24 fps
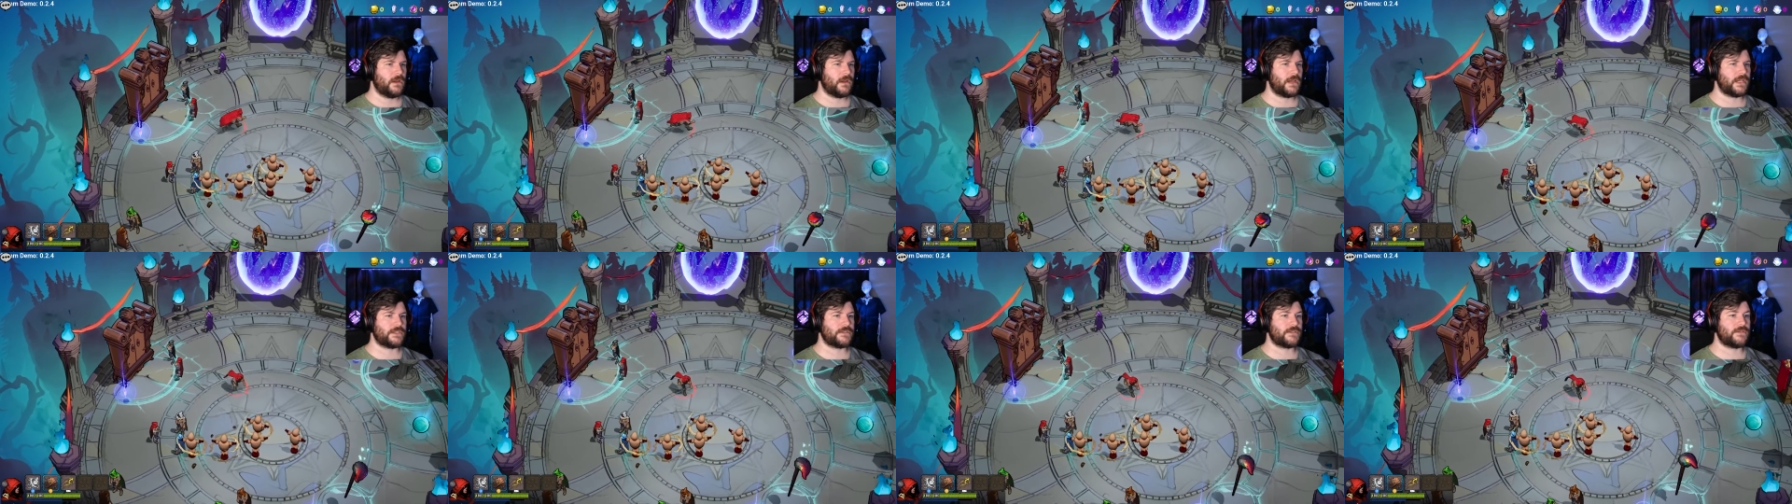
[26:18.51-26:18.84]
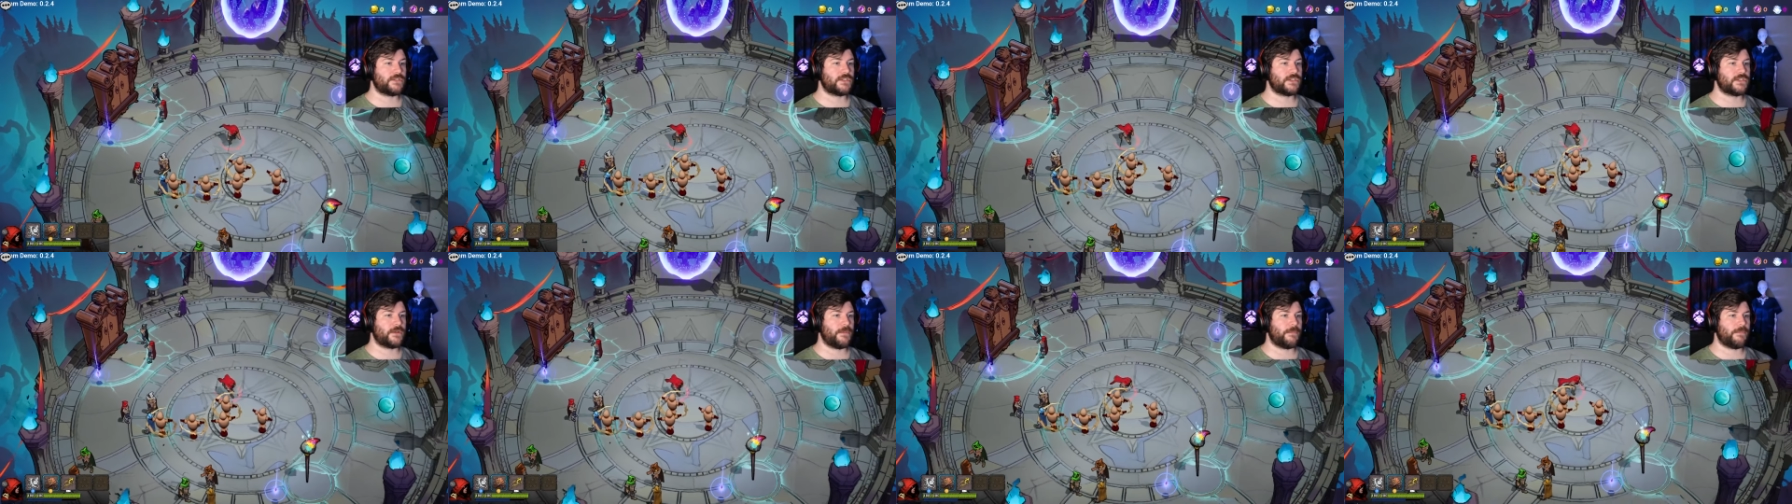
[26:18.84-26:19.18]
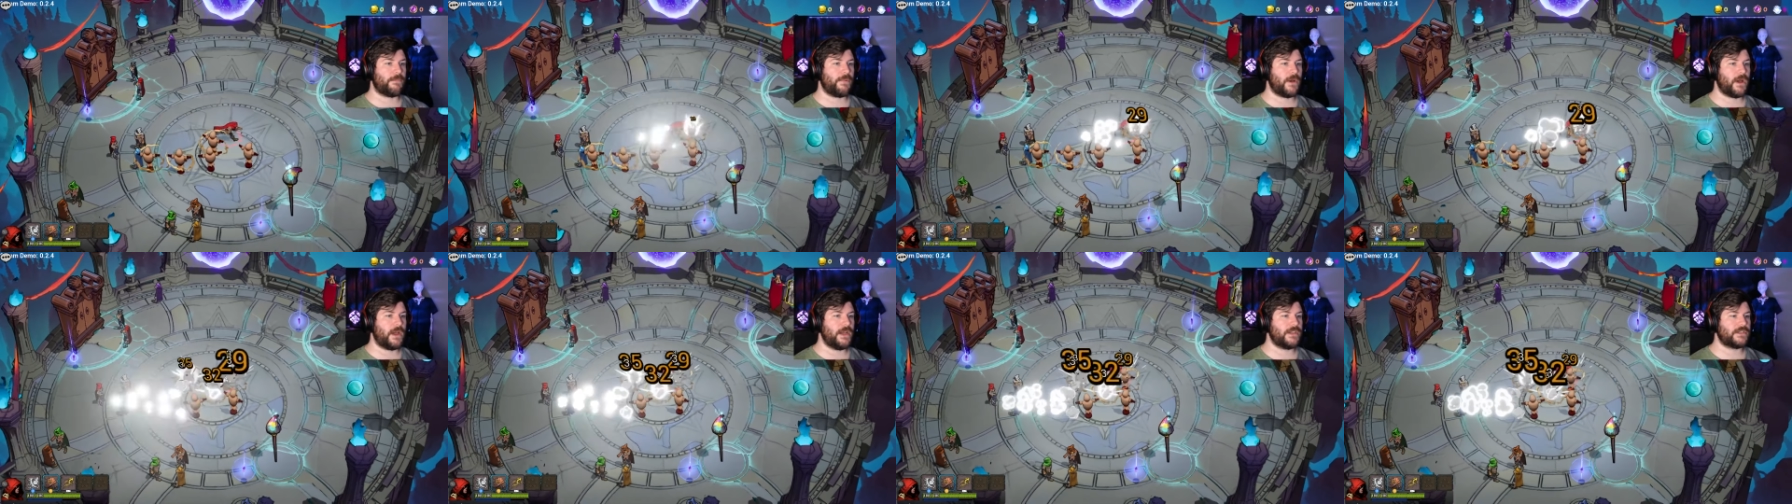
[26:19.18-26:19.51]
Okay, so it's just a
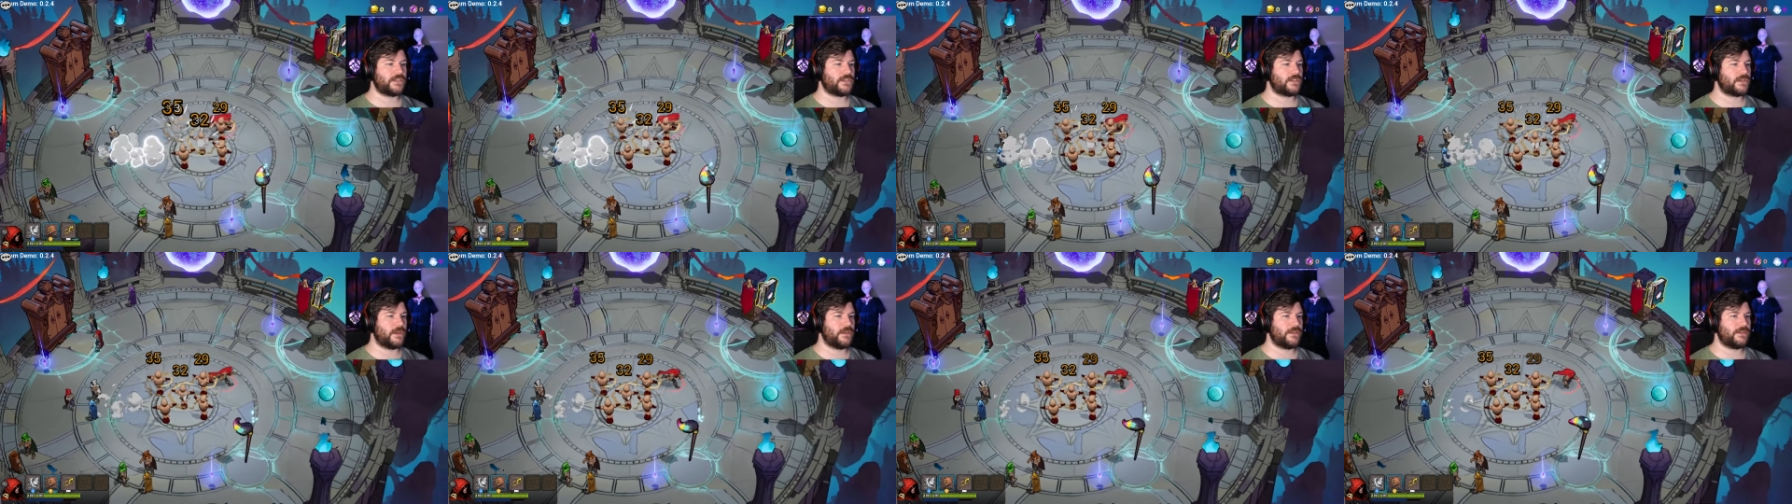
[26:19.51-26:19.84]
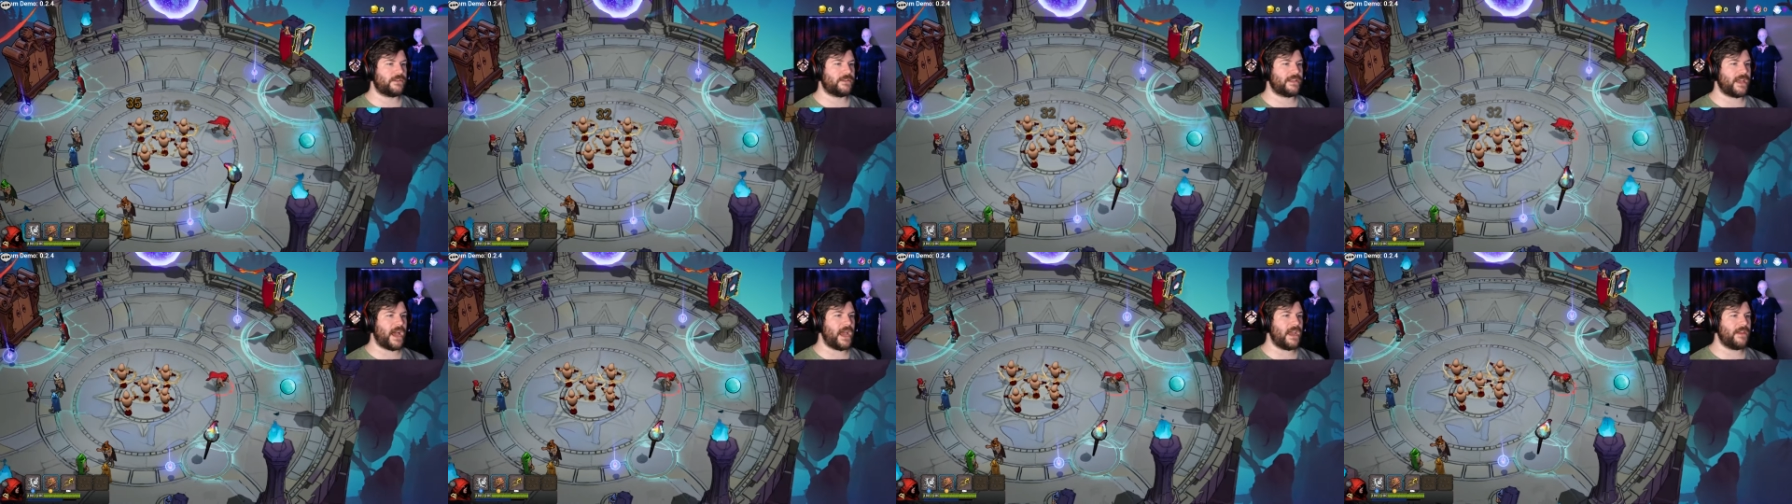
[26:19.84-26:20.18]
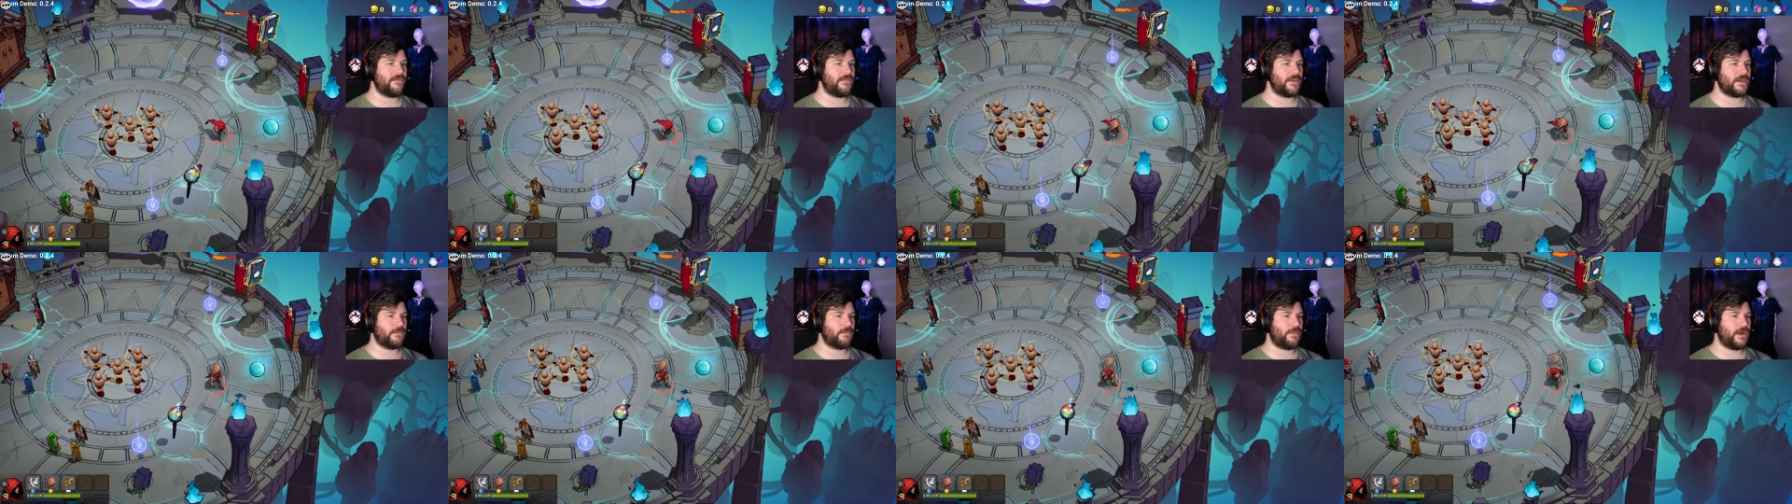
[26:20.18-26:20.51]
it's just a
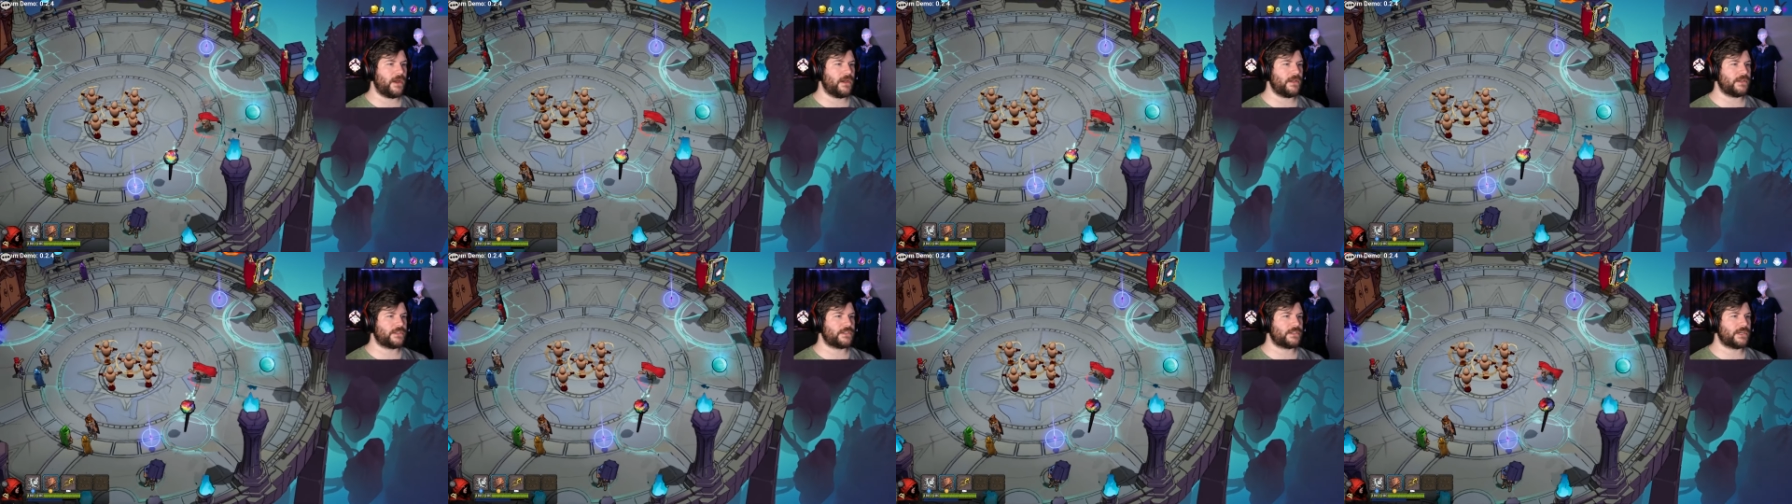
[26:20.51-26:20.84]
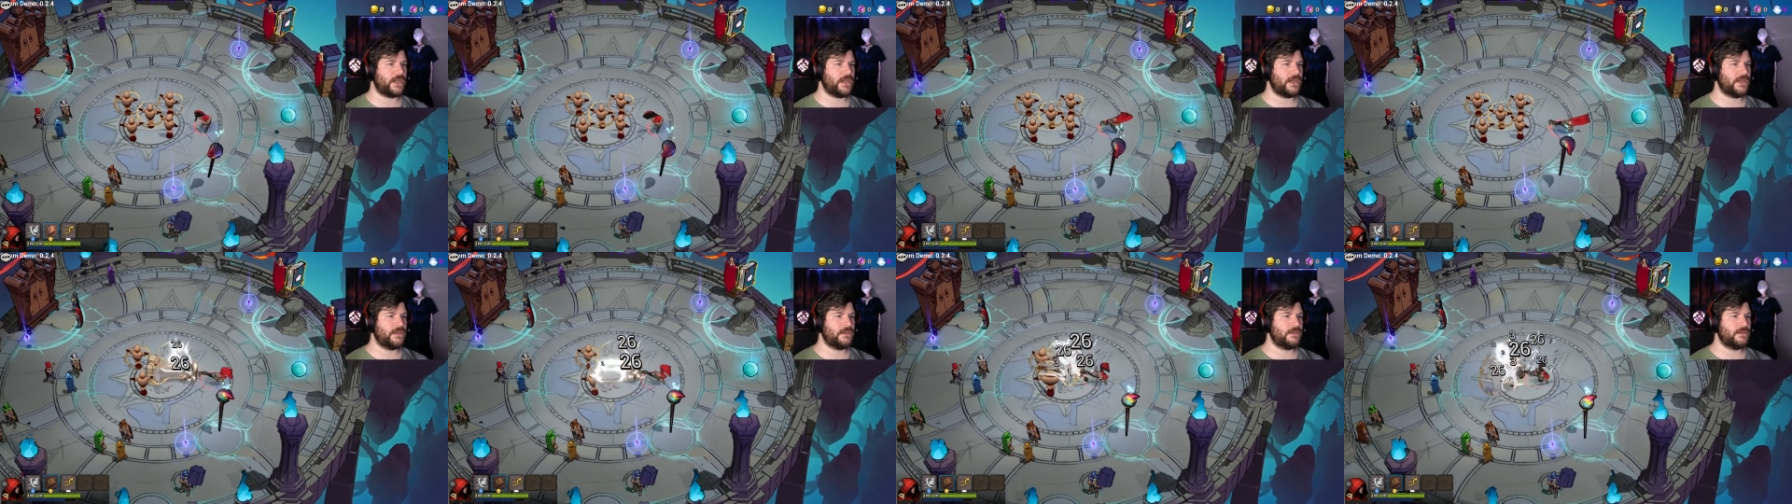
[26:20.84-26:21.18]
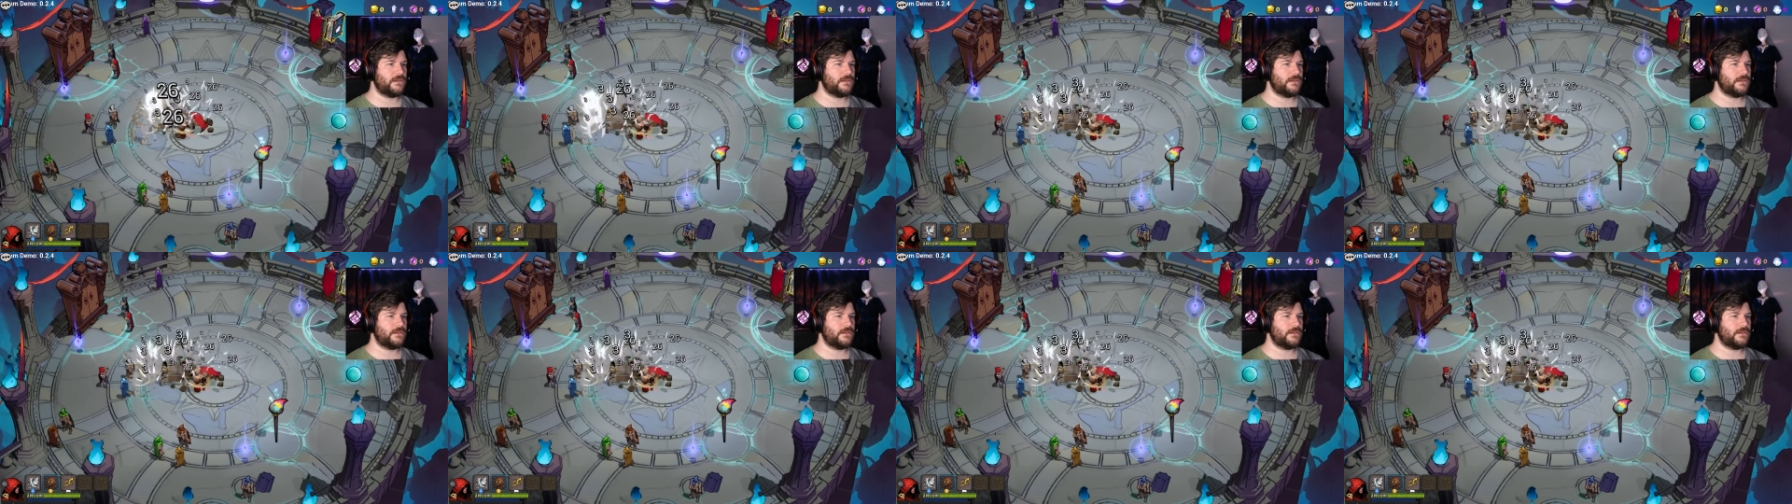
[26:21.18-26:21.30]
diving punch, huh?